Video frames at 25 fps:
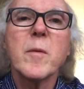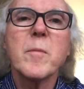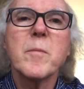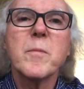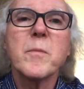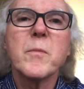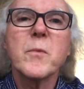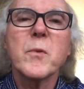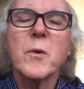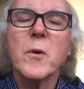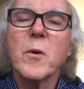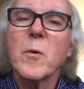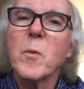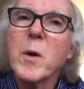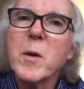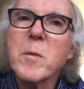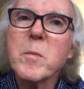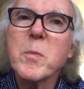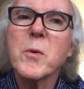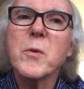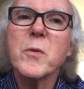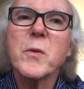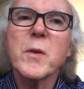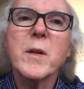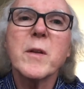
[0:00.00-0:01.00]
So a
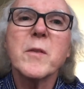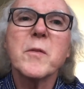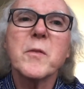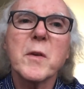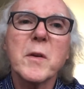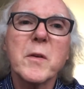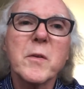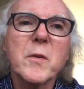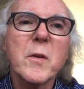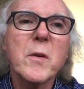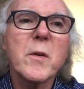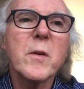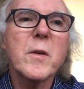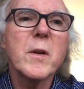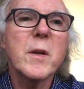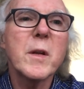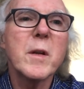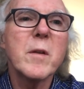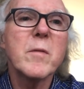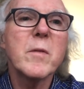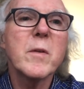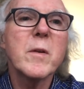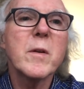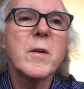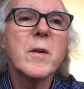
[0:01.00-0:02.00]
1% Saison
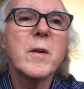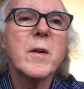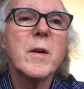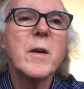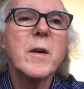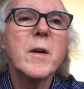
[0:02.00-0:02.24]
even.